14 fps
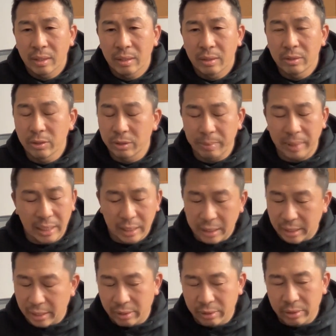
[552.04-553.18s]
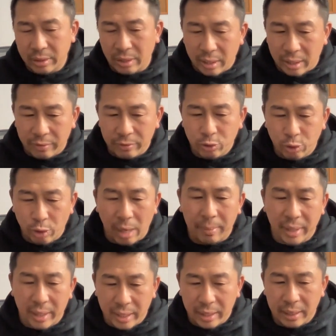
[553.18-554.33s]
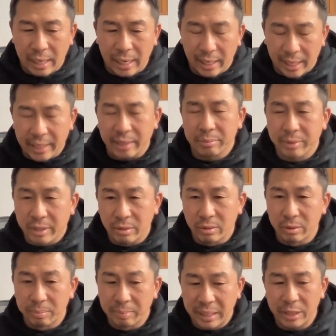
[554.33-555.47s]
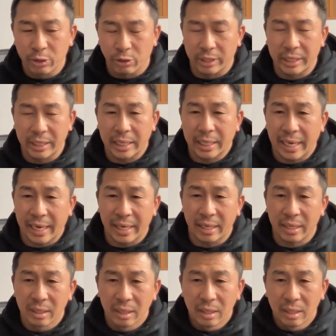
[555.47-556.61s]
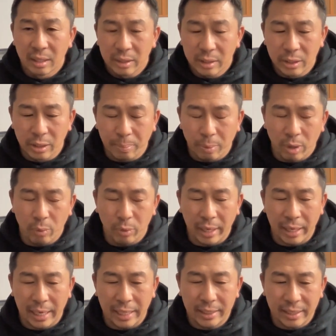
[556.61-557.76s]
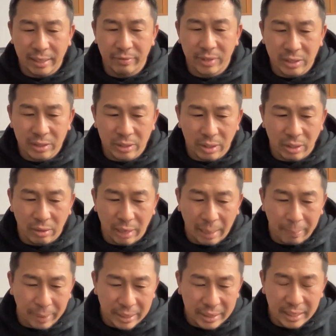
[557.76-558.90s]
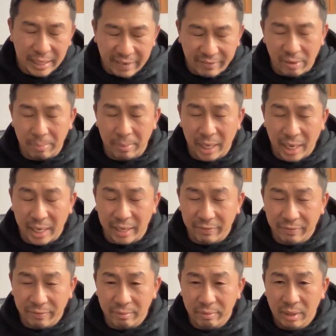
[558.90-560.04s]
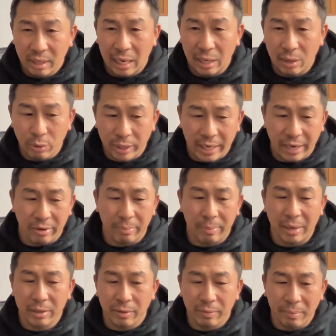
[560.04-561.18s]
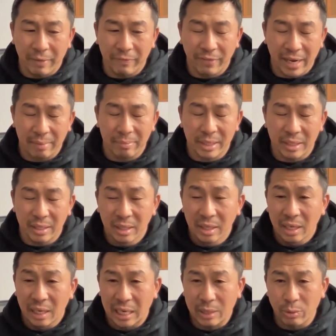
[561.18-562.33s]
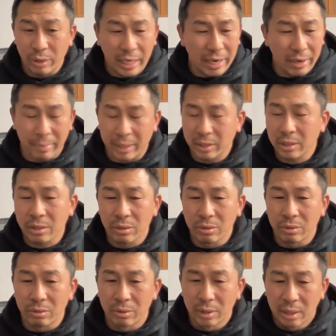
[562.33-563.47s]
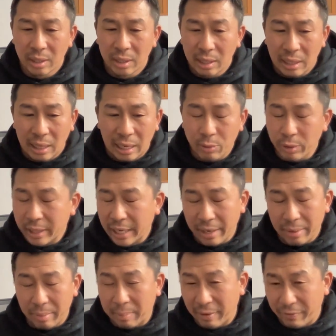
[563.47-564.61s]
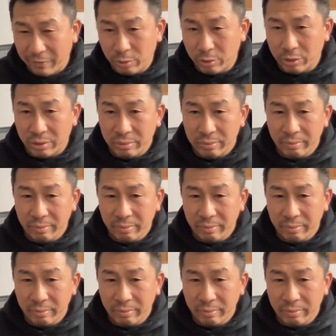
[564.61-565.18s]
It was many years of trauma that led up to me joining a gang, to the point where at 17 years old, I basically gave up my life. I quit caring about my family. I quit caring about school. I quit caring about my future.